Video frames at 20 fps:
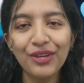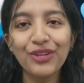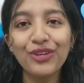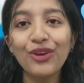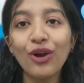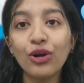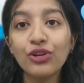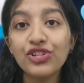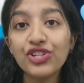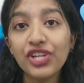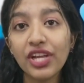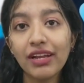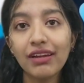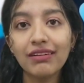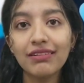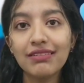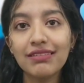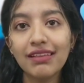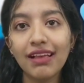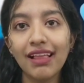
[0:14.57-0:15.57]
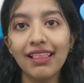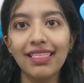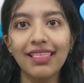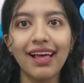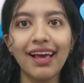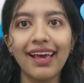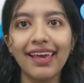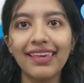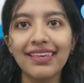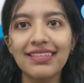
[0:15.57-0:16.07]
Your shares,
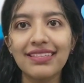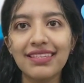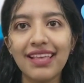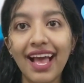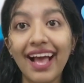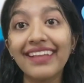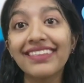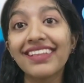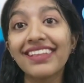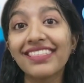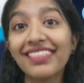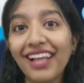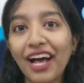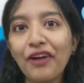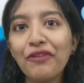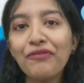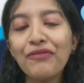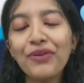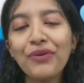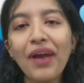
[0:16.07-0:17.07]
likes, and the love